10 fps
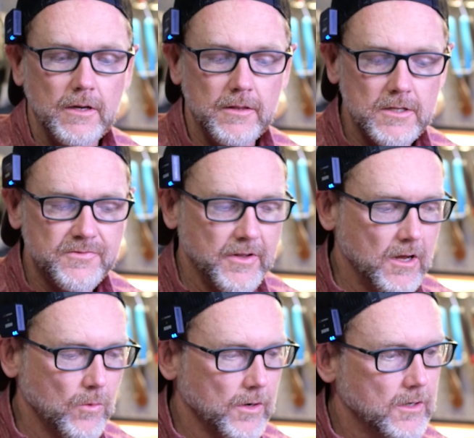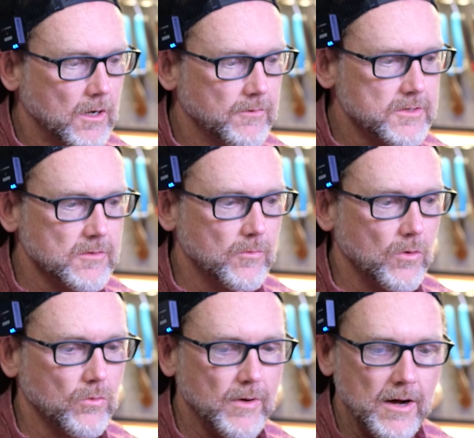In this video, we're going to cover
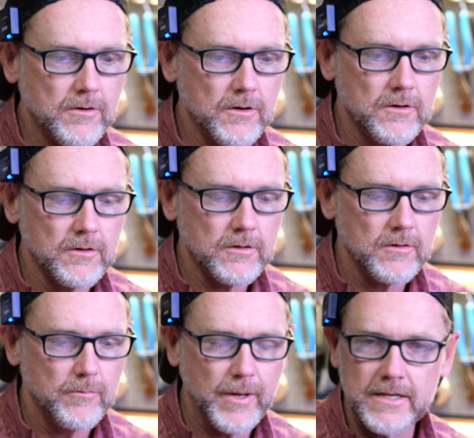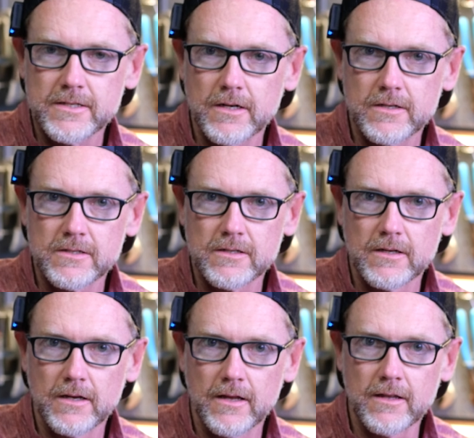some router basics,
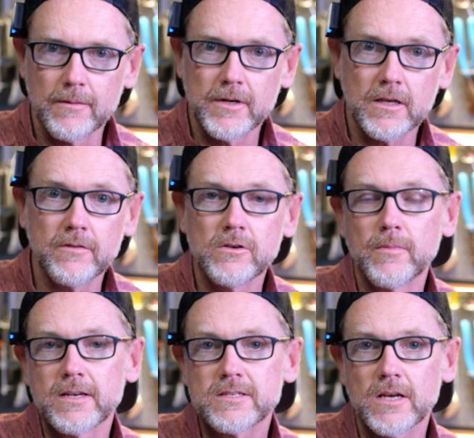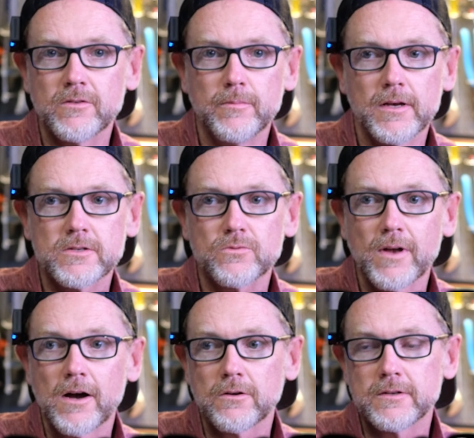and then I'm going to give you my 7 best
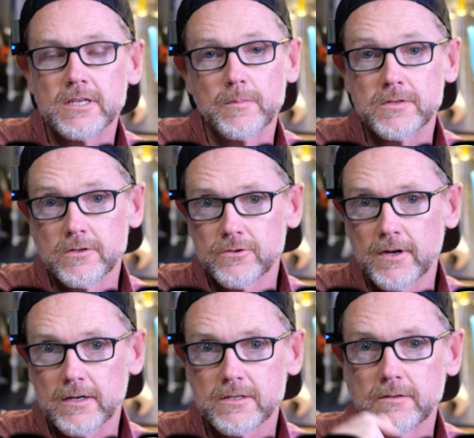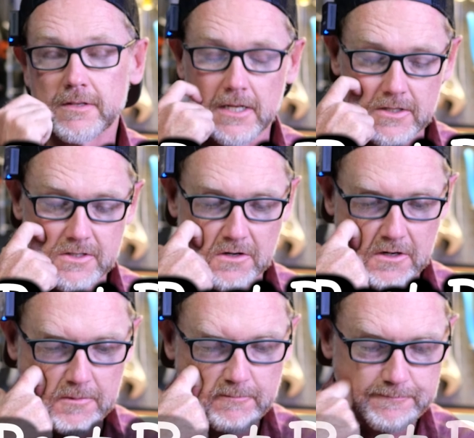router tips and tricks. Let's get
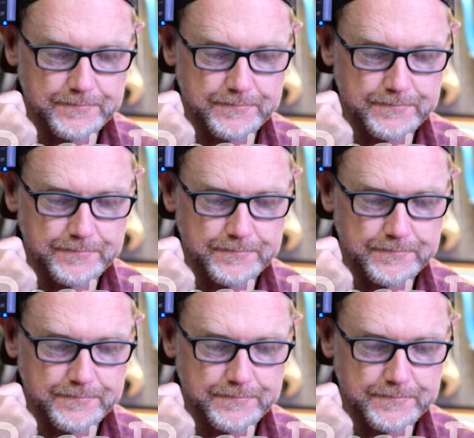started.